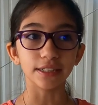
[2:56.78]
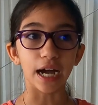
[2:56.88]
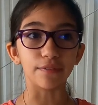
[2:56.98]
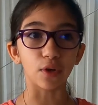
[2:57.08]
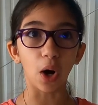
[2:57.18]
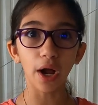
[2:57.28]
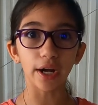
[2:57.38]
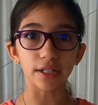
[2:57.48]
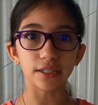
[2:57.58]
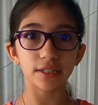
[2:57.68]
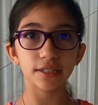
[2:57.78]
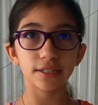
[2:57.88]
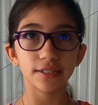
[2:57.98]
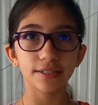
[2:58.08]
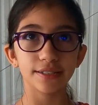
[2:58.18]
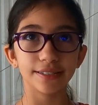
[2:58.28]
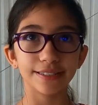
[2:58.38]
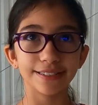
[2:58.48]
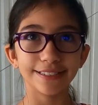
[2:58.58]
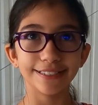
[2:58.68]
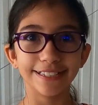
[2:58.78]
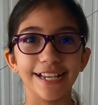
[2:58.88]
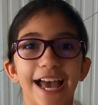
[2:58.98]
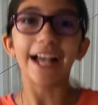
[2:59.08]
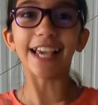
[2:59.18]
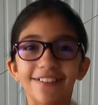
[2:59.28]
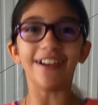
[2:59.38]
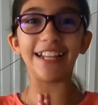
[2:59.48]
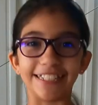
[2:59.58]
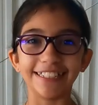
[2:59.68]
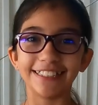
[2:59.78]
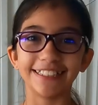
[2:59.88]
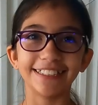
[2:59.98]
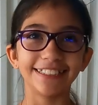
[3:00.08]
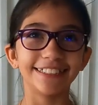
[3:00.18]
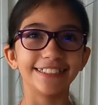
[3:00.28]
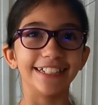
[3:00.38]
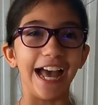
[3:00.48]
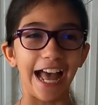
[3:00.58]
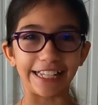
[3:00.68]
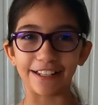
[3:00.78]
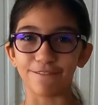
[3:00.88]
Of course. I can't wait. I can